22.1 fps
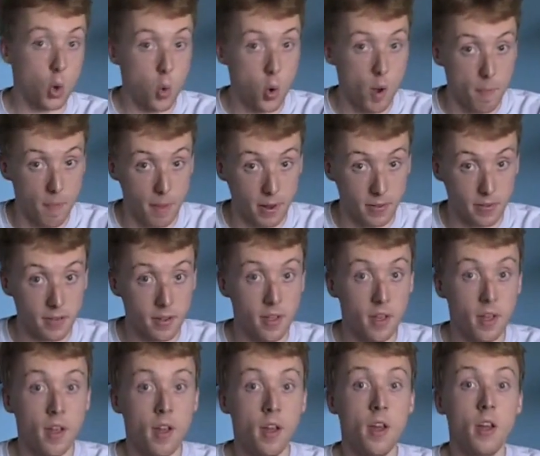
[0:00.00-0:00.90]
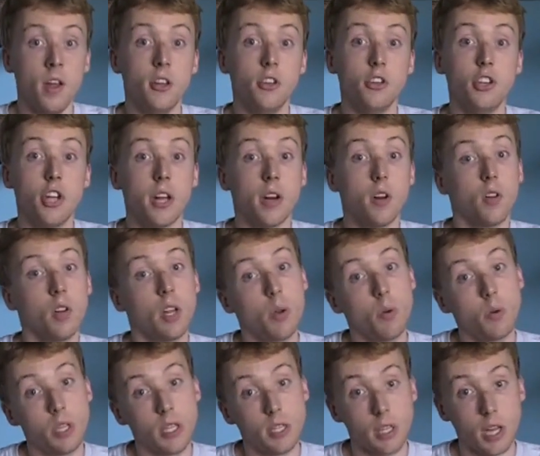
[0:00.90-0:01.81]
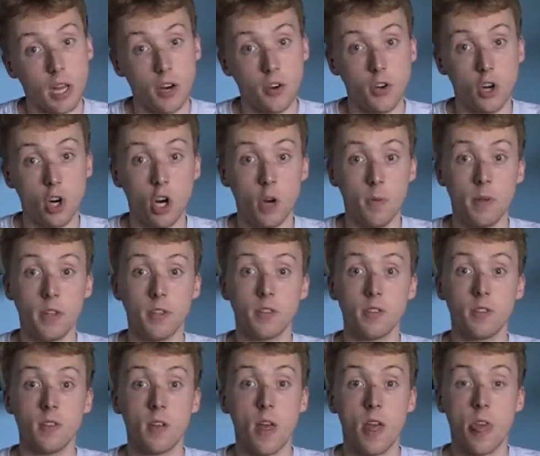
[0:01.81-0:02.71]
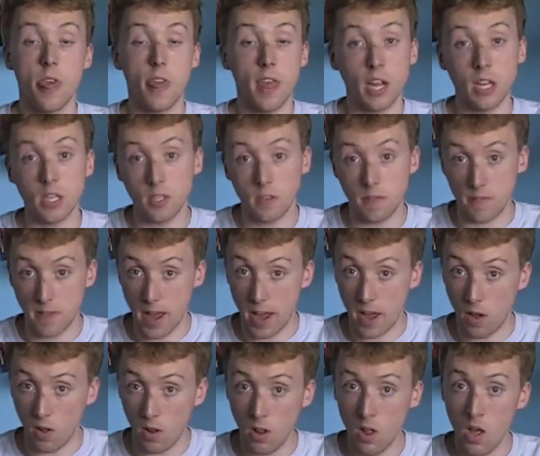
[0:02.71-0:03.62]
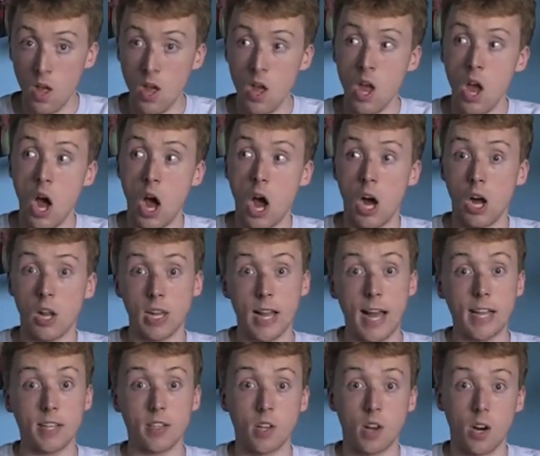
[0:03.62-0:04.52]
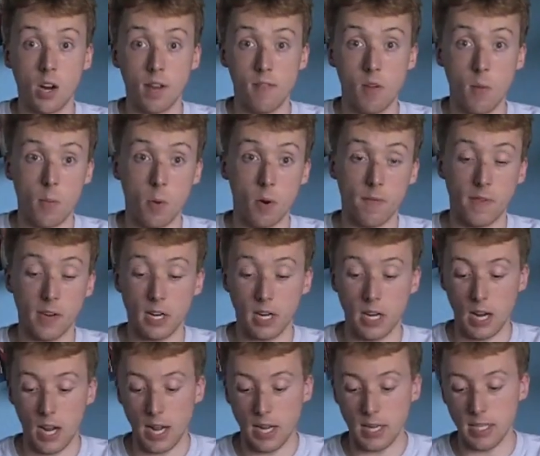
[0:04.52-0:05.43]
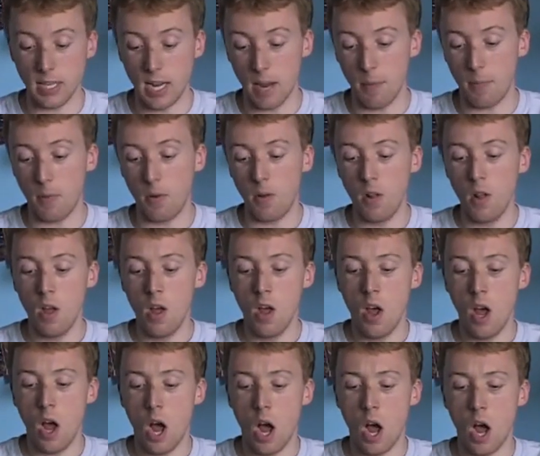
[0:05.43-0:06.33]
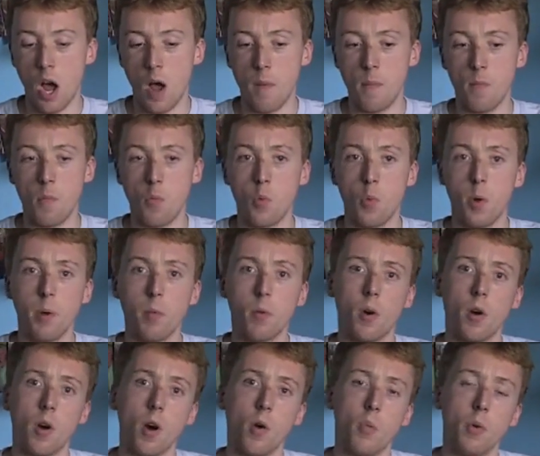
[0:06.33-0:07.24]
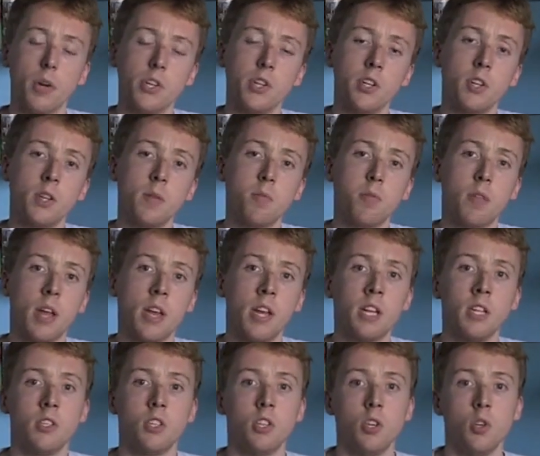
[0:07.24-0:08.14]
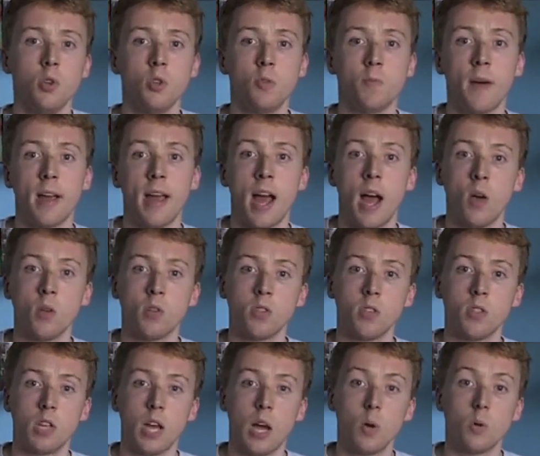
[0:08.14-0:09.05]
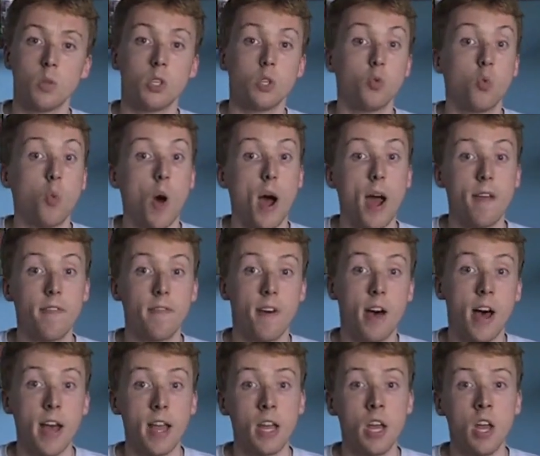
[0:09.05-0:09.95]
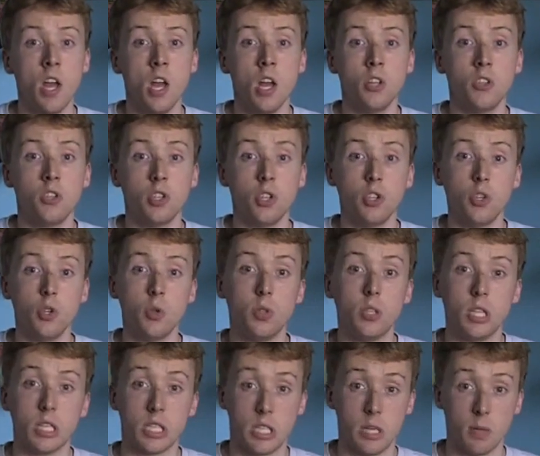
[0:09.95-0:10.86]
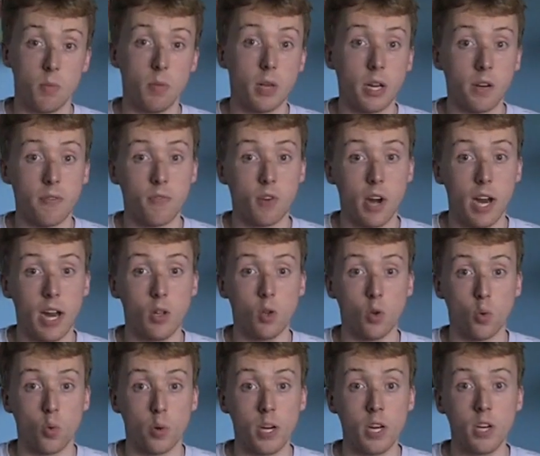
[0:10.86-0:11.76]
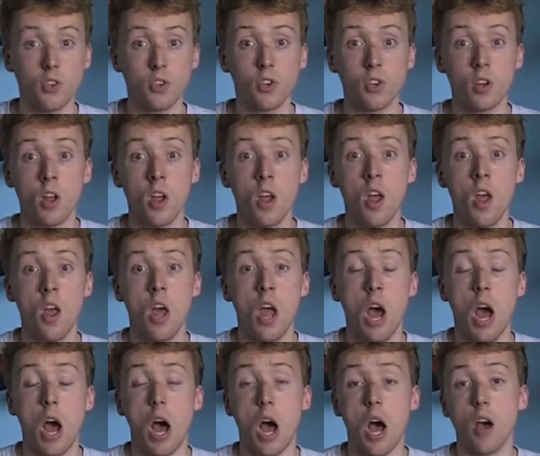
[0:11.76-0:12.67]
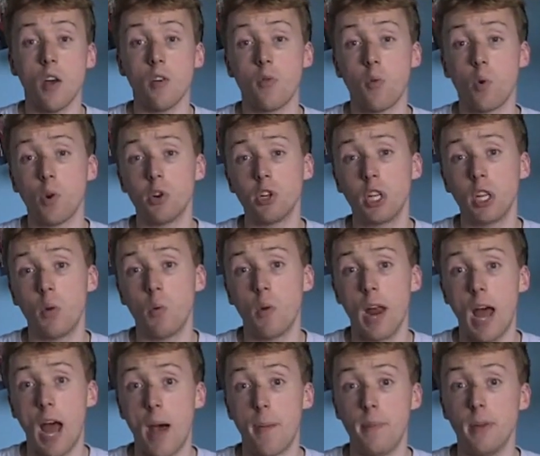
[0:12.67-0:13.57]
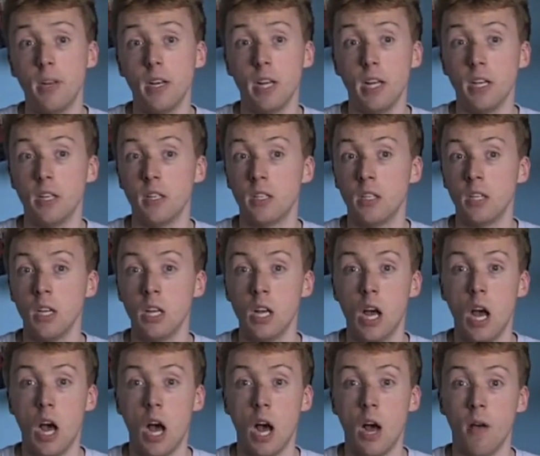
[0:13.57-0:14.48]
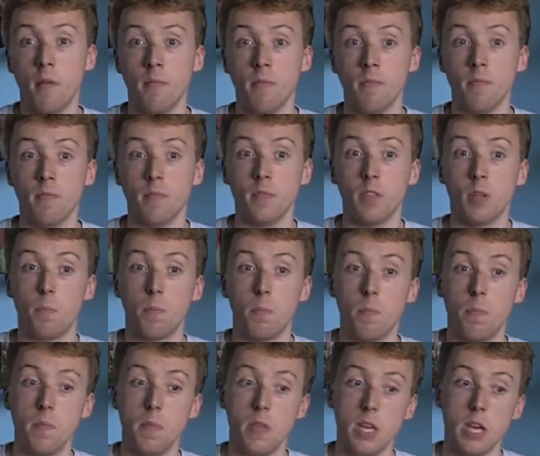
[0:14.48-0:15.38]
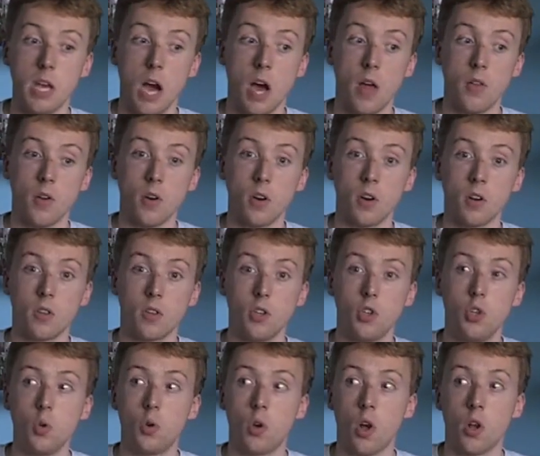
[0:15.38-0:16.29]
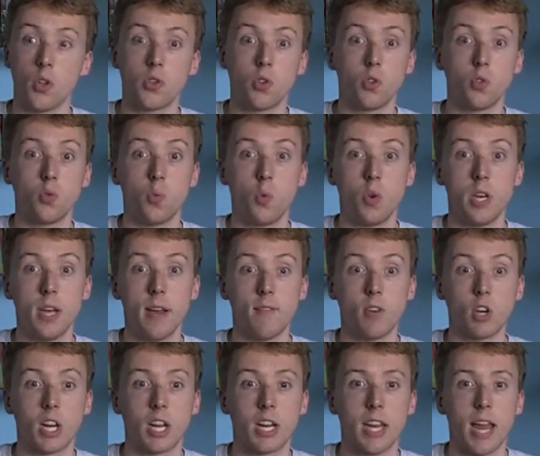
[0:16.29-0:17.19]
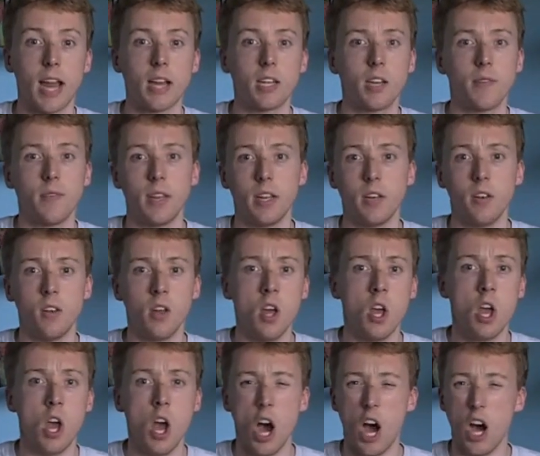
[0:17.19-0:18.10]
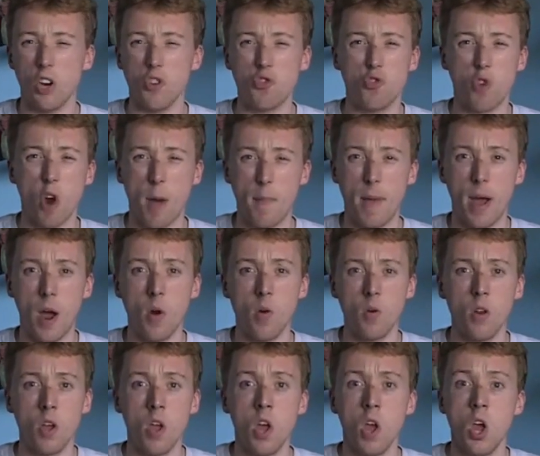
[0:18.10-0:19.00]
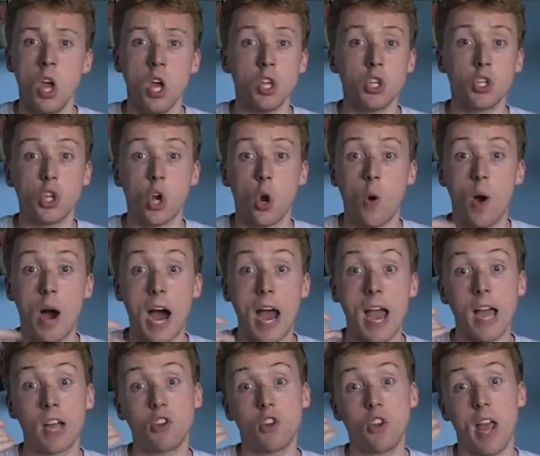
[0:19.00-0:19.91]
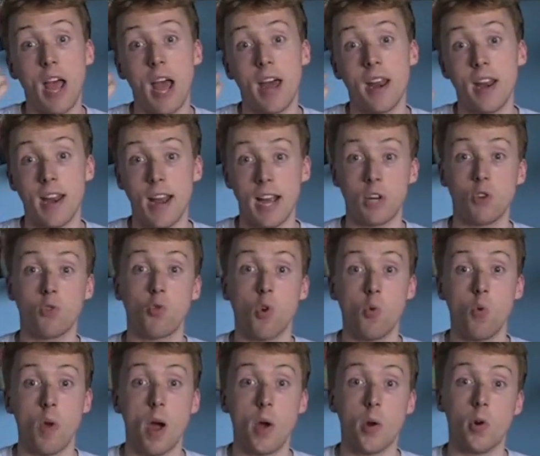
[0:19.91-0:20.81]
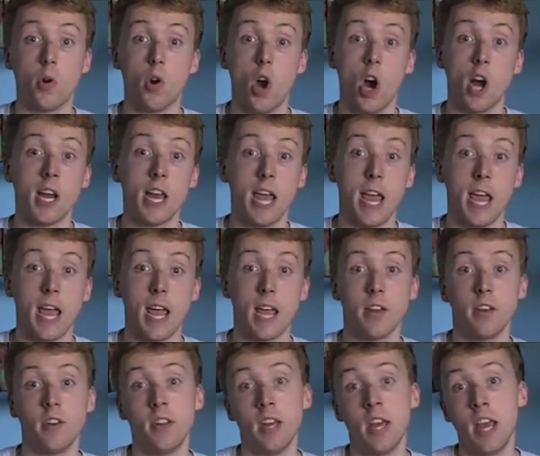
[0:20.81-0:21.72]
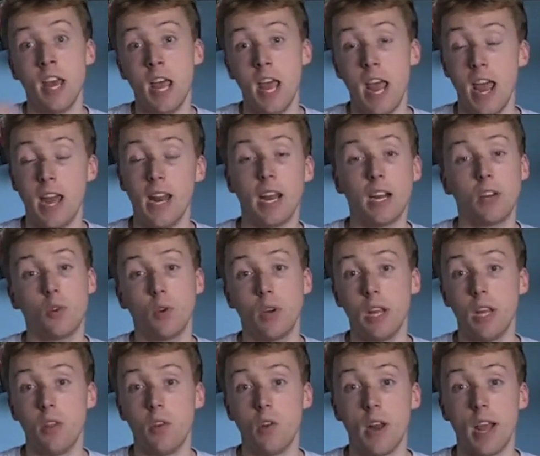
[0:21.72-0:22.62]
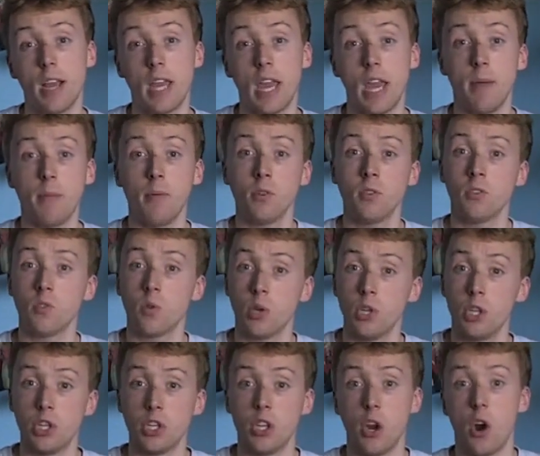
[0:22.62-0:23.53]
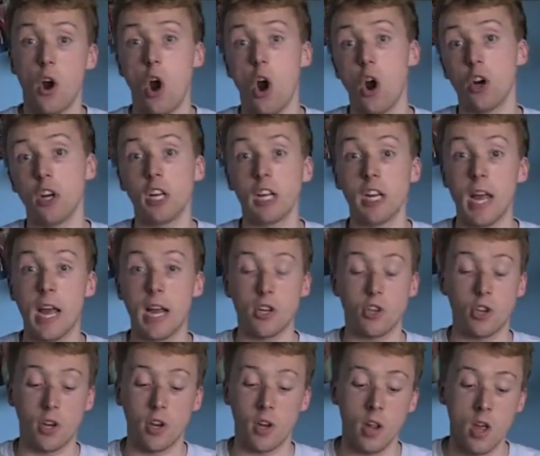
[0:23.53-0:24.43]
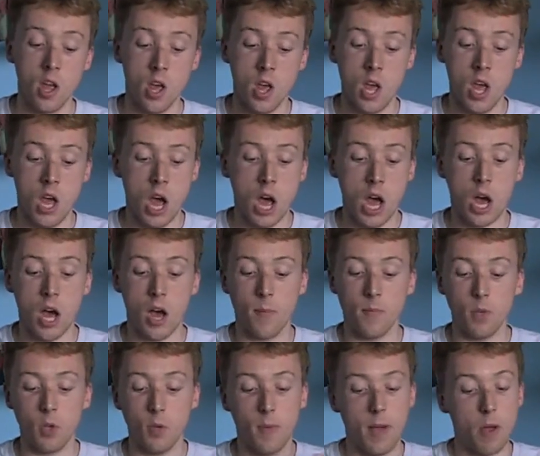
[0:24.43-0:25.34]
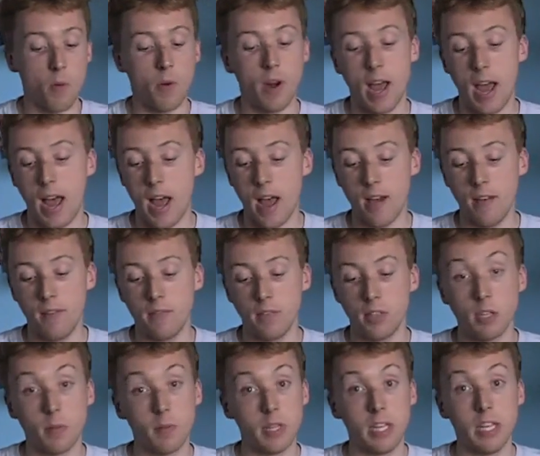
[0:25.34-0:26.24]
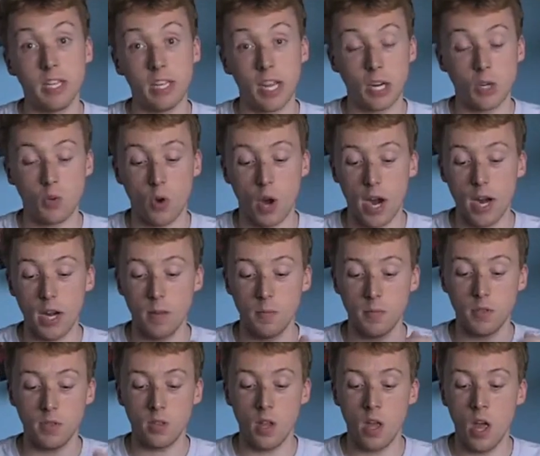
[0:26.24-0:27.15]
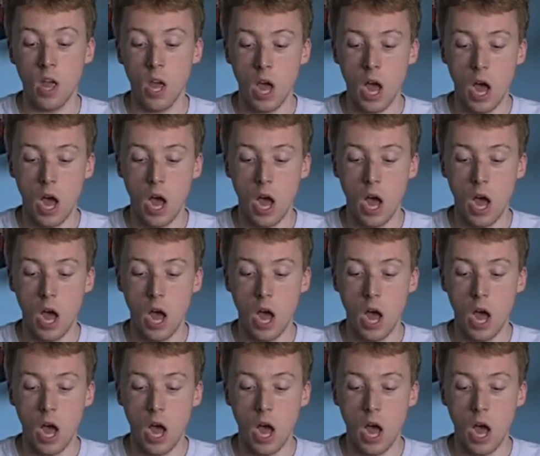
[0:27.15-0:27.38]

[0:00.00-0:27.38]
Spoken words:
equipment. Generally with these kind of tournaments, things fail. Last night I'll give you a perfect example. We were originally planning to use my house's Wi-Fi to do system link for Halo Reach. Unfortunately, what happened is the 2 consoles would never connect and they'd drop out. So I actually had an extra router on hand and extra Ethernet cables, so I just did a hard connection. You might want to have some of these extra items: